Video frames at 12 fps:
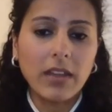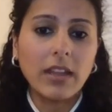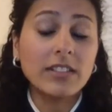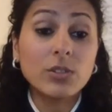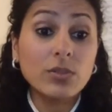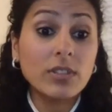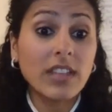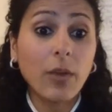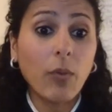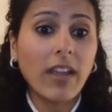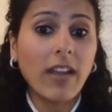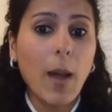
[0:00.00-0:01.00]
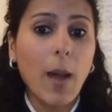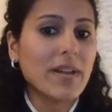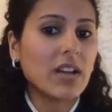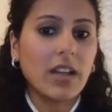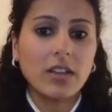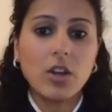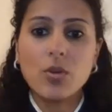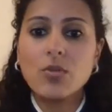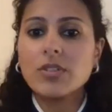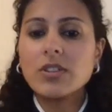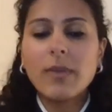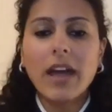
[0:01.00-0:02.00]
As soon as I wake up, I go
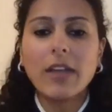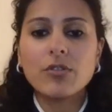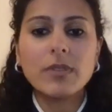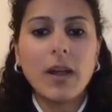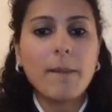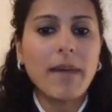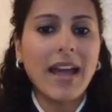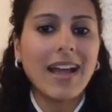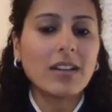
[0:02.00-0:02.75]
to the bathroom, come back.